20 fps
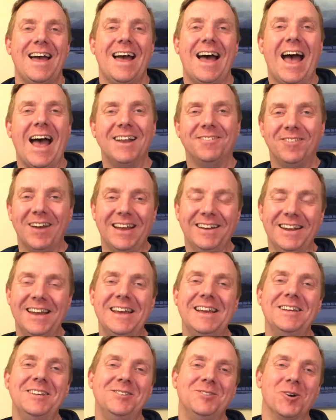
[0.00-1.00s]
Advent
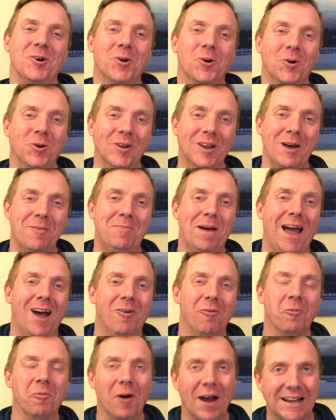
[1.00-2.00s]
is all
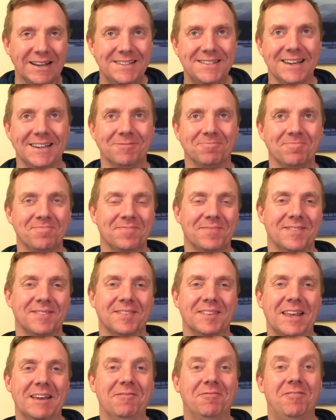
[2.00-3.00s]
about waiting.
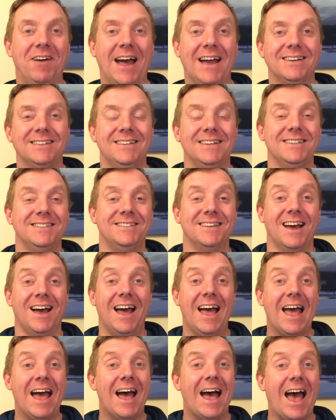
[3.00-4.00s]
In fact, it's
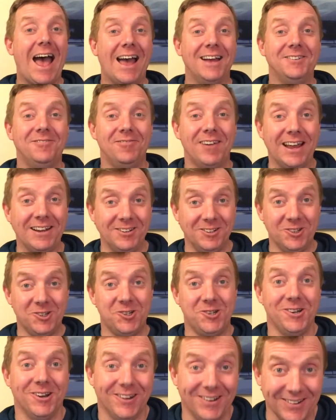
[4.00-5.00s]
a
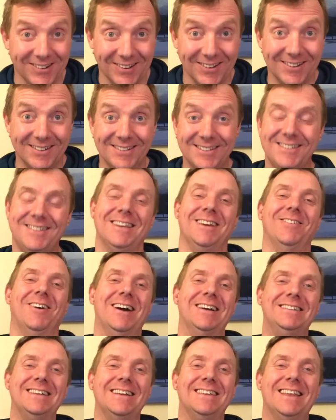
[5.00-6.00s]
adventure. See what
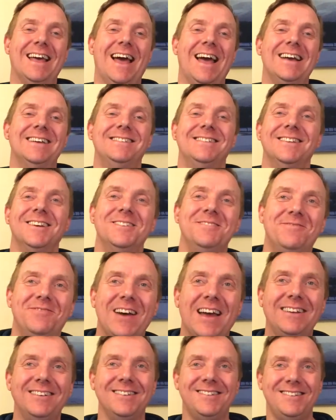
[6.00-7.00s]
I did there? It's an
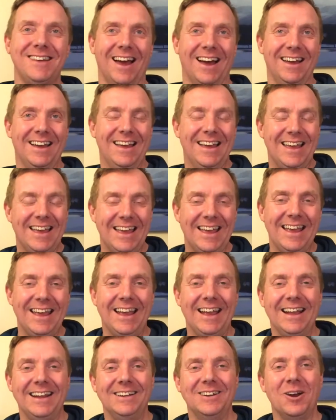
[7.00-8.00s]
adventure
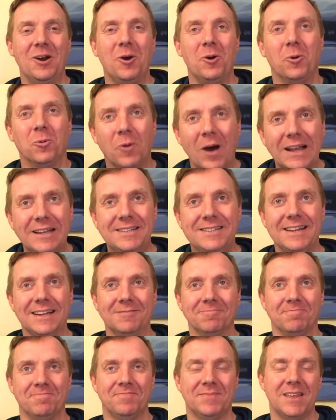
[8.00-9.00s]
in waiting.
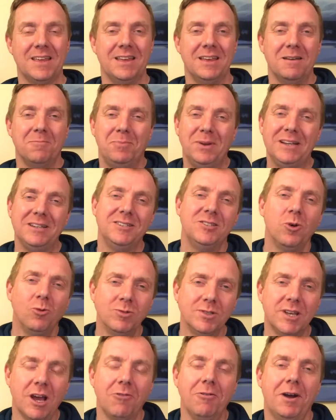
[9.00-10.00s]
But it is
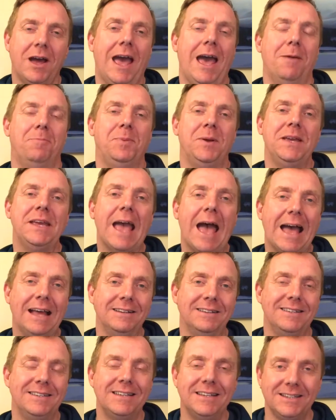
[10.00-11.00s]
also happy
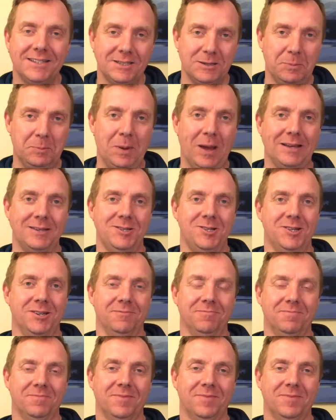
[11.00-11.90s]
anticipation.